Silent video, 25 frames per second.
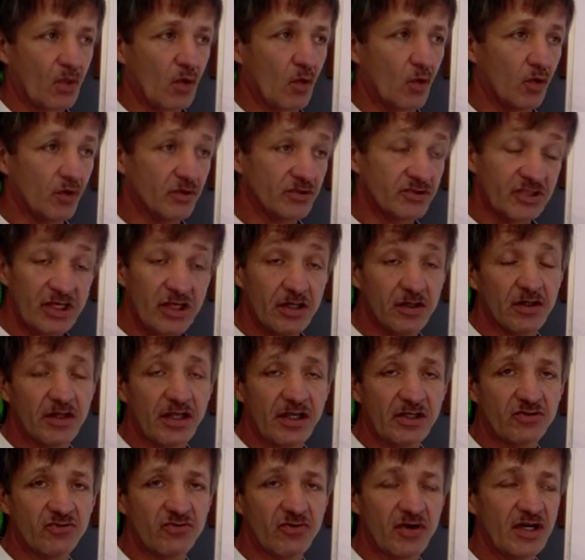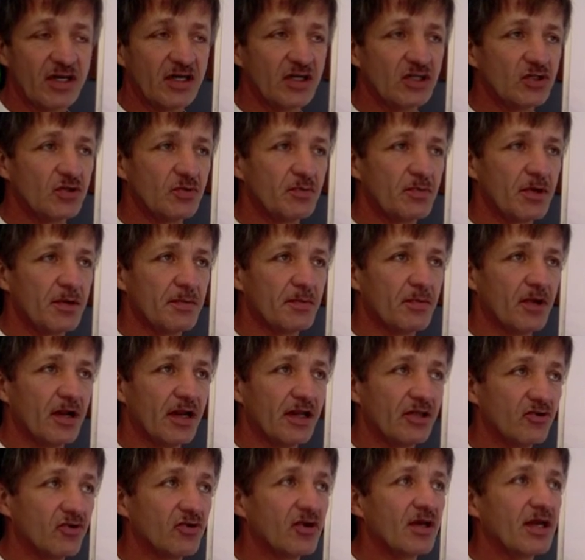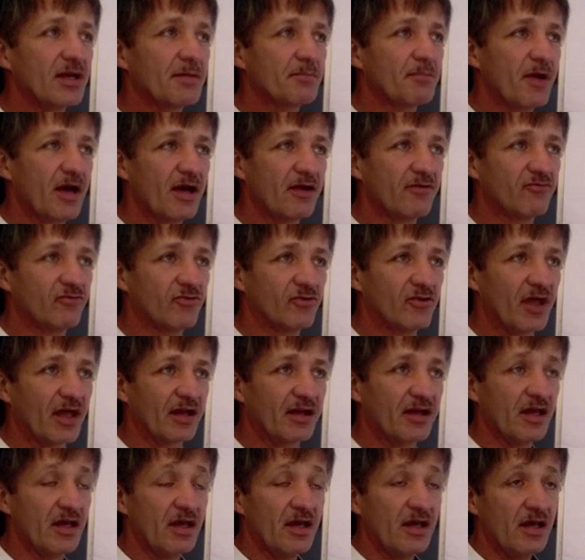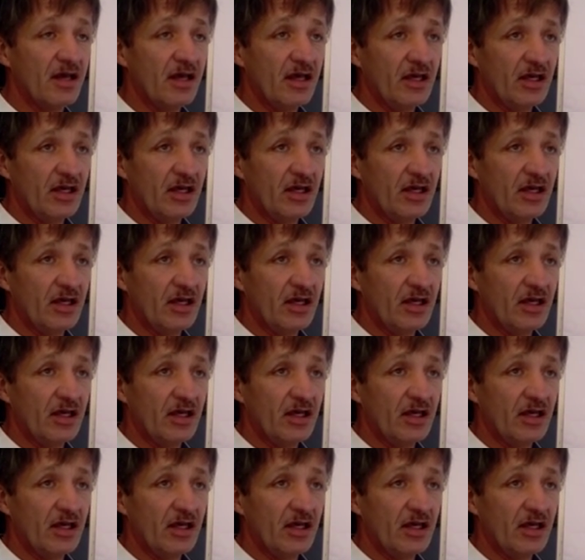or a skill that you render to people, and you're getting paid for that.